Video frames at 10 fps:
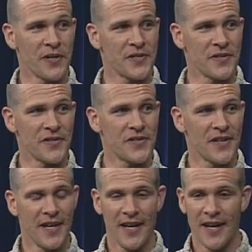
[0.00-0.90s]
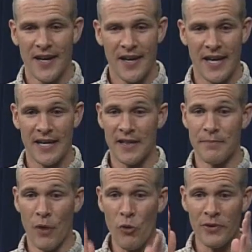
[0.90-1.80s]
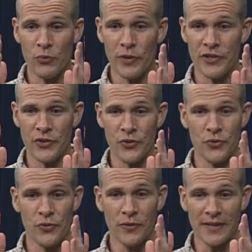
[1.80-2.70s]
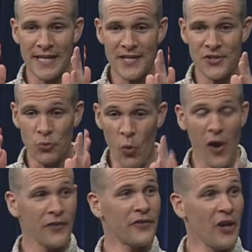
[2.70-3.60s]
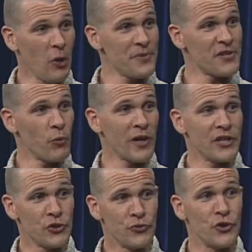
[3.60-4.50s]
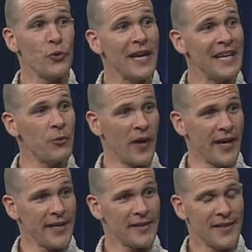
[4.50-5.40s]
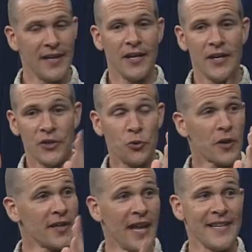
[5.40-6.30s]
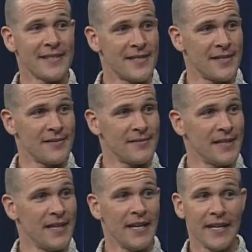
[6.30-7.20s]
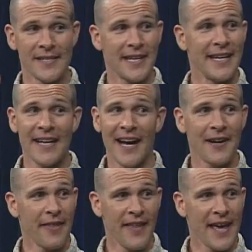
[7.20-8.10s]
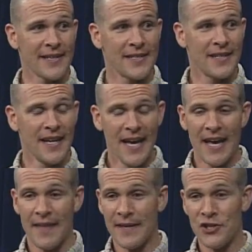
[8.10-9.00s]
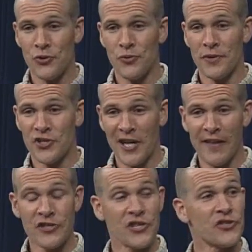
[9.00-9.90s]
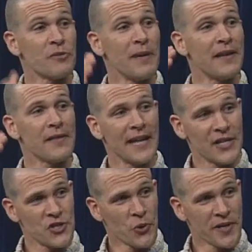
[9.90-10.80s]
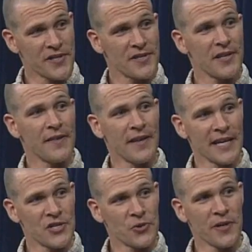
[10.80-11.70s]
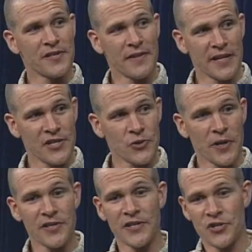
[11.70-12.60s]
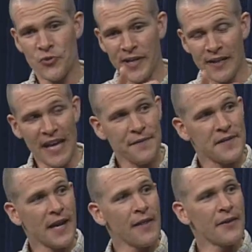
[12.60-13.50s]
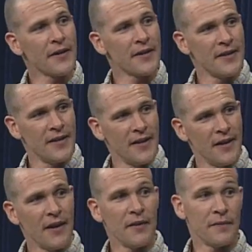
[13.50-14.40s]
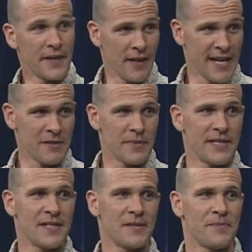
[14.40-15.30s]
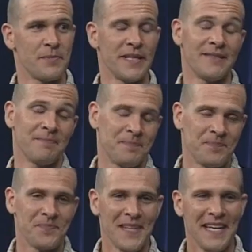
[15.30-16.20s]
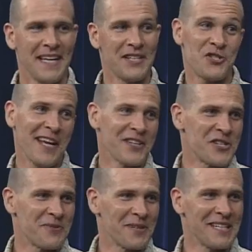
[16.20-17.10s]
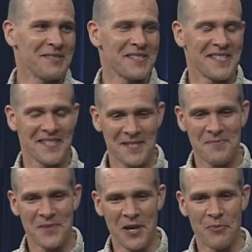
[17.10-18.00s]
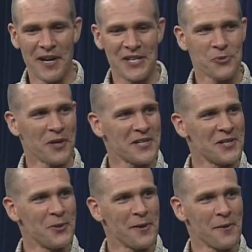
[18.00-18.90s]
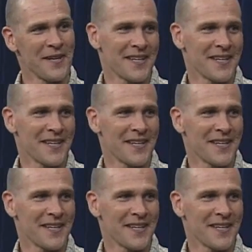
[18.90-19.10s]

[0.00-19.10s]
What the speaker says: choices. And in the moment when you least want to help someone and you do anyway, you are enlightened. It doesn't get any higher than that. And then the challenge is to make the next choice and the next choice and the next choice and string a life together of enlightenment. But it's challenging, right? Because our brains want us to do other